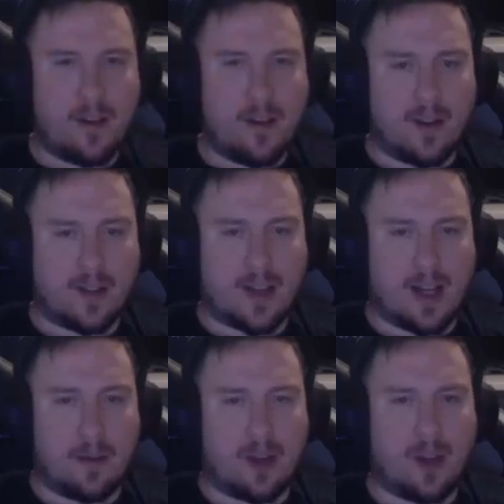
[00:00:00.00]
Looks like
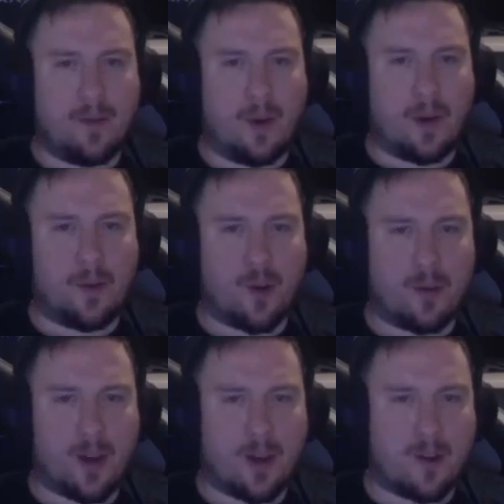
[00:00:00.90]
I'm going to go Void Form
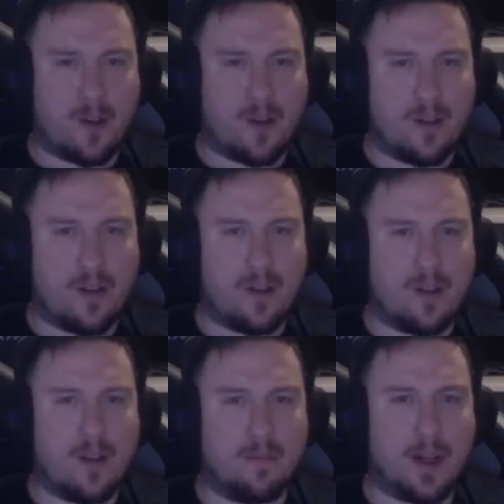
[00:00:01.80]
here.
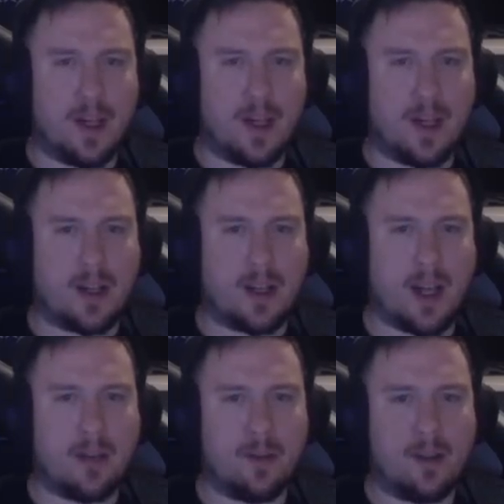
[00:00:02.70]
Big
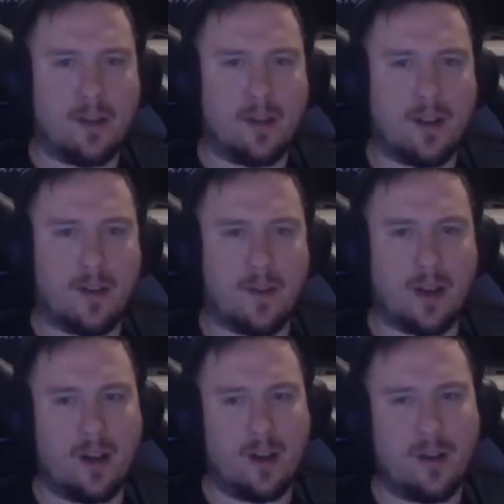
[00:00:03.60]
damn. There we
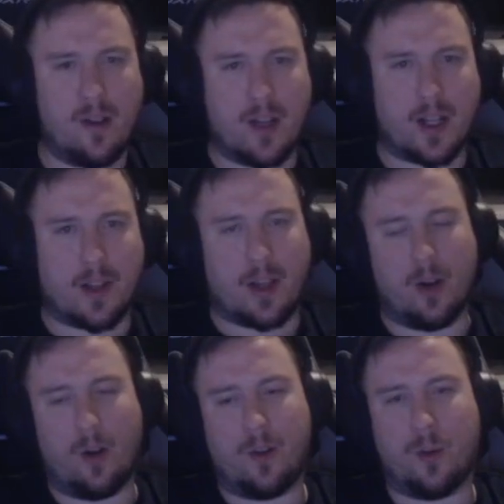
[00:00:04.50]
go. Get the
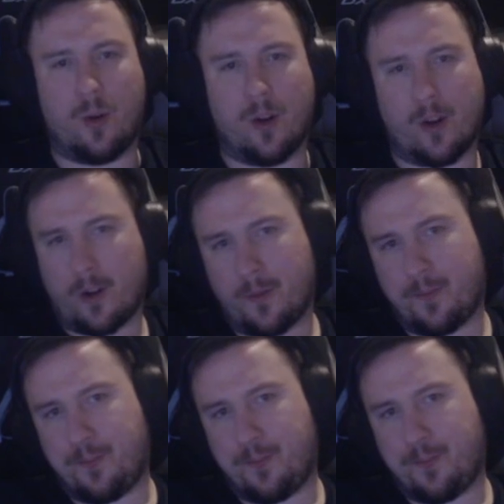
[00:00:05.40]
kill on the Warrior.